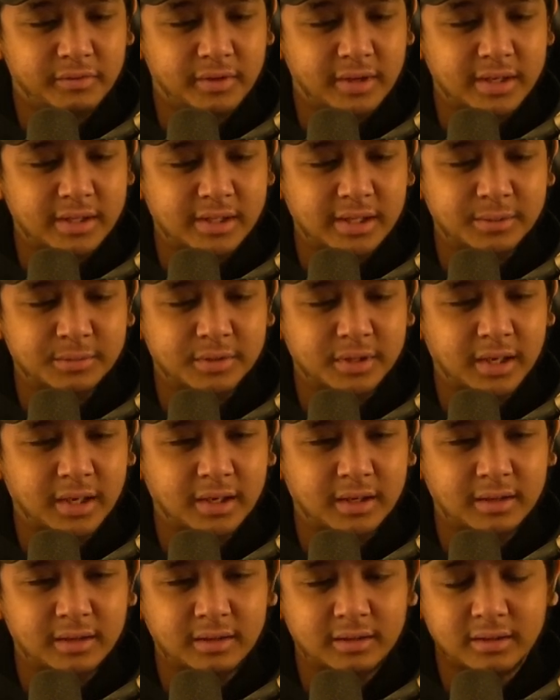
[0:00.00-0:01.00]
it seems
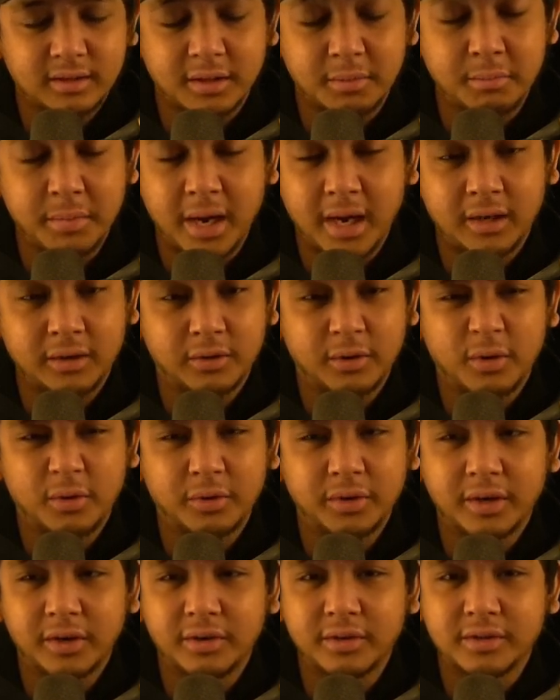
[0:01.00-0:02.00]
like the main goal
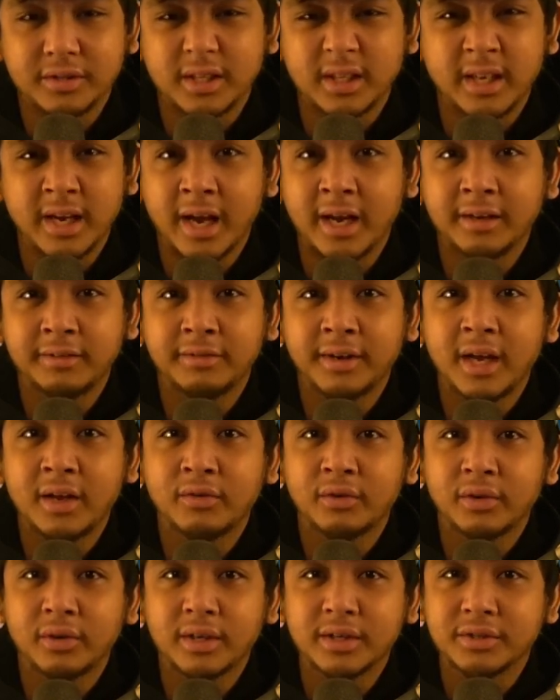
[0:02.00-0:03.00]
here is to gain
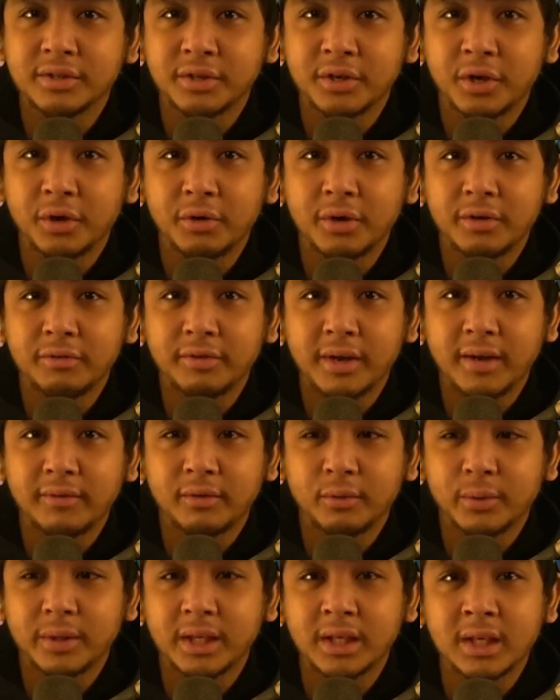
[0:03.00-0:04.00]
favor, is to curry
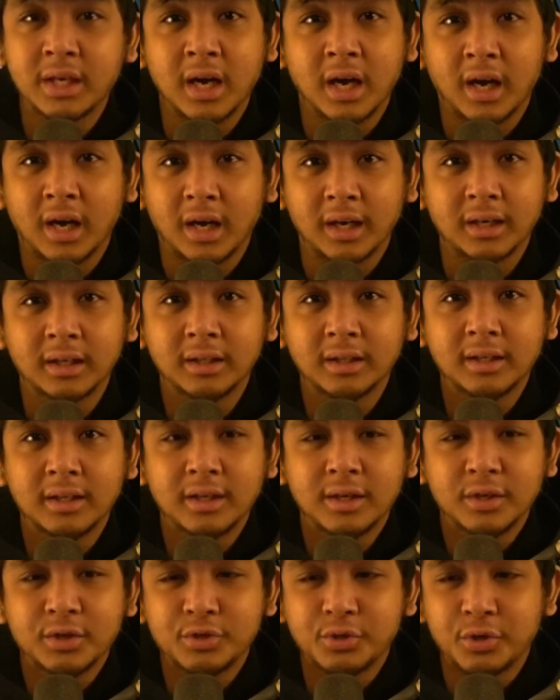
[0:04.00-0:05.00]
favor with the god,
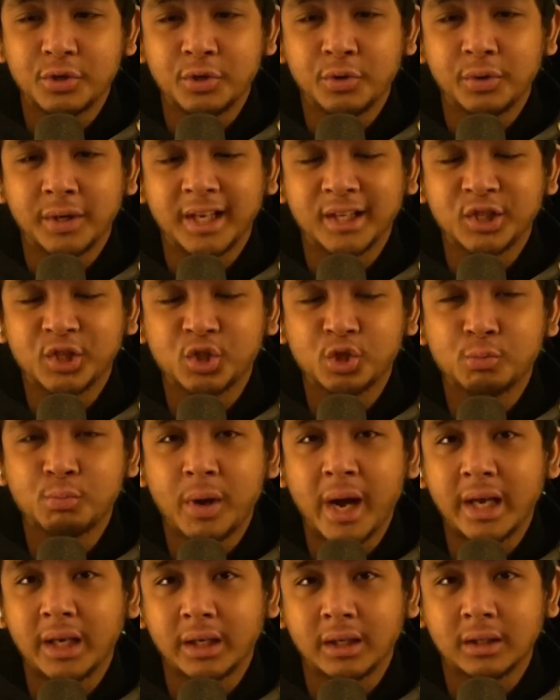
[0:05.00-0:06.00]
so you don't get
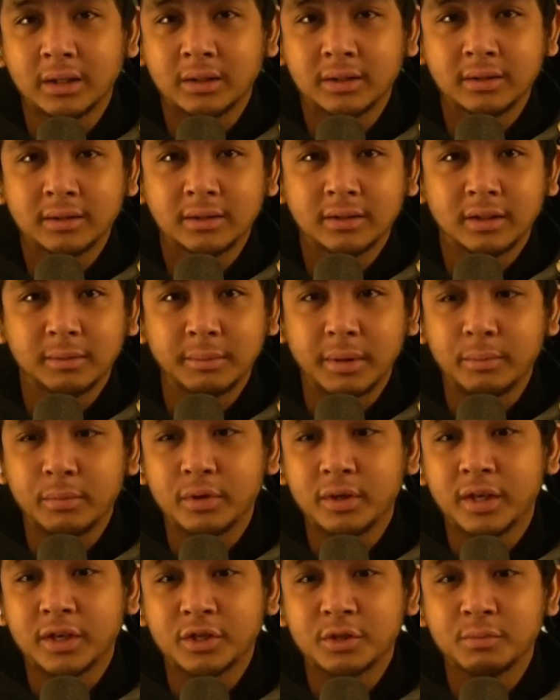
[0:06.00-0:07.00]
smited. Maybe
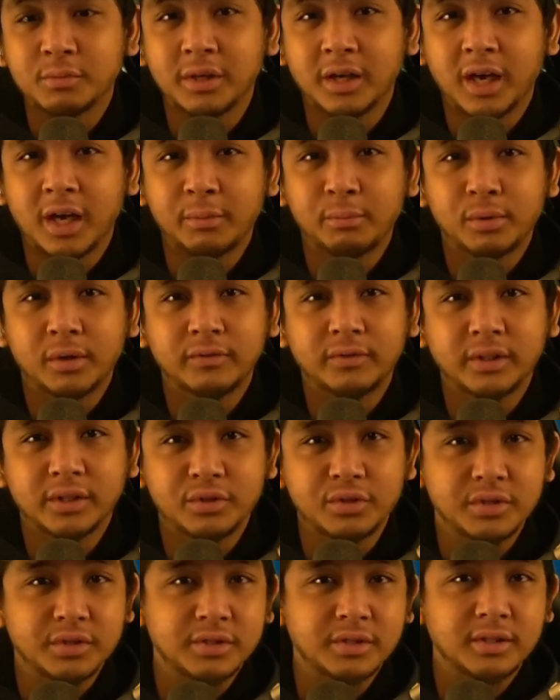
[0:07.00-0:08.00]
you get some god
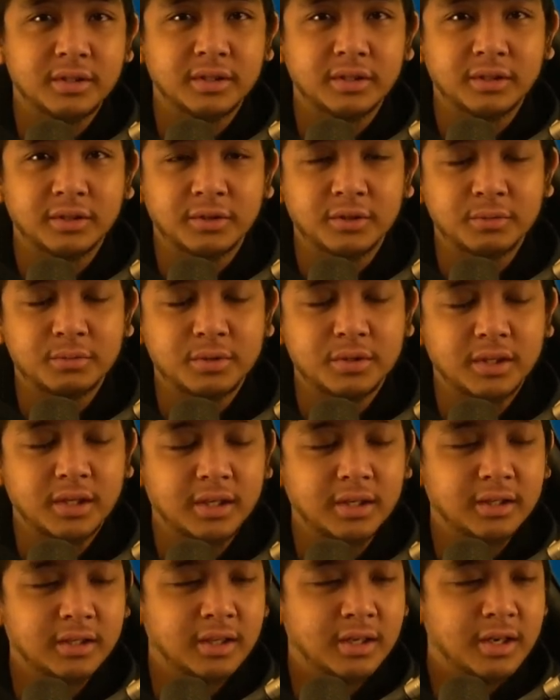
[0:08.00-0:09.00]
privileges, you know what I'm
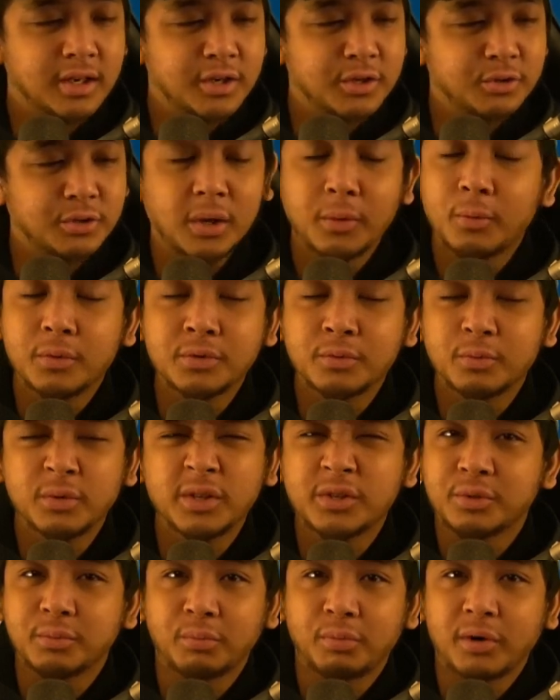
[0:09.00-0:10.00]
saying? So I wasn't
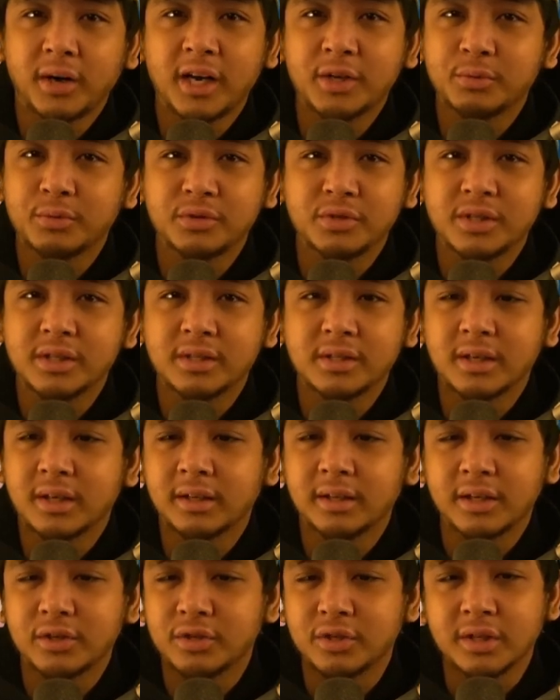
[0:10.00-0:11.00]
really surprised when she
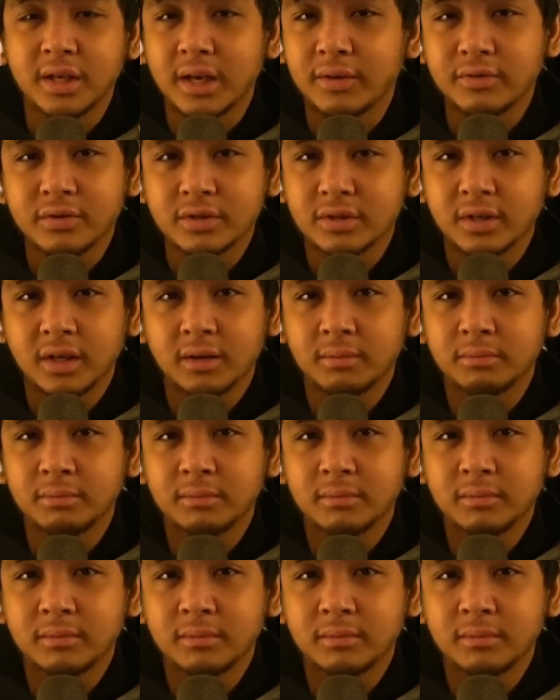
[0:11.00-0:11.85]
said that she gave us up.